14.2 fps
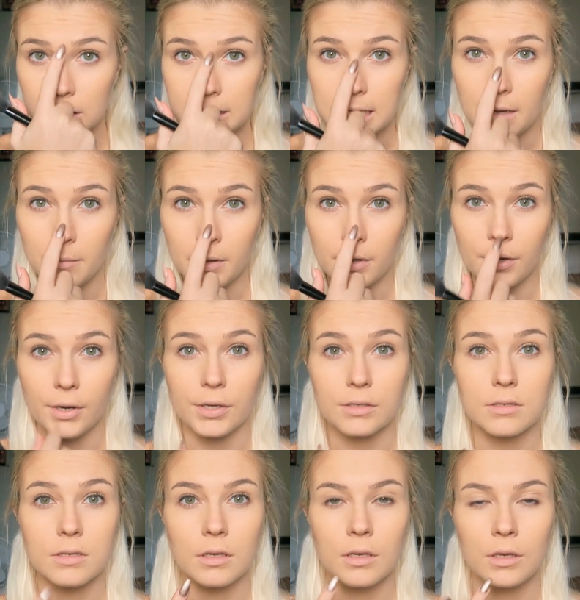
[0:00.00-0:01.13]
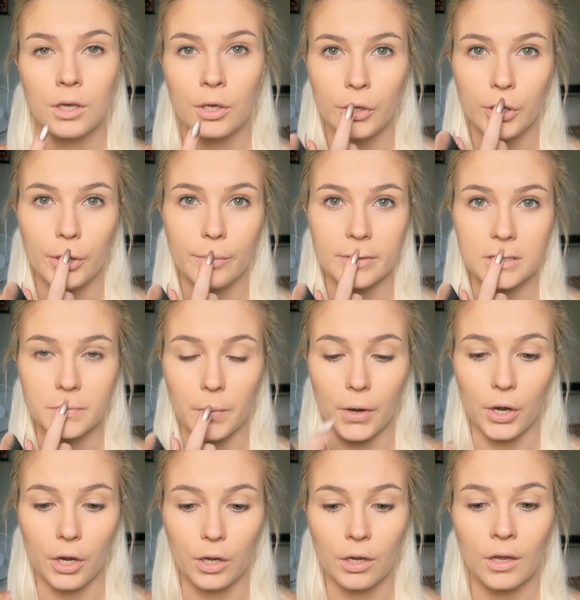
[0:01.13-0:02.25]
down my nose, Cupid's
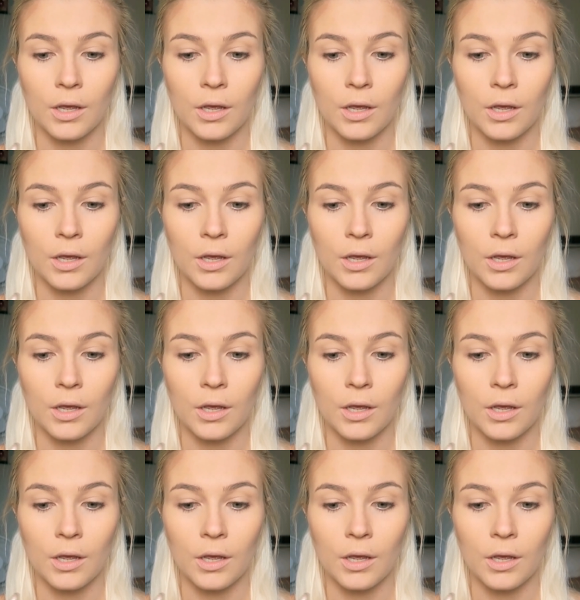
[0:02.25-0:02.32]
bow,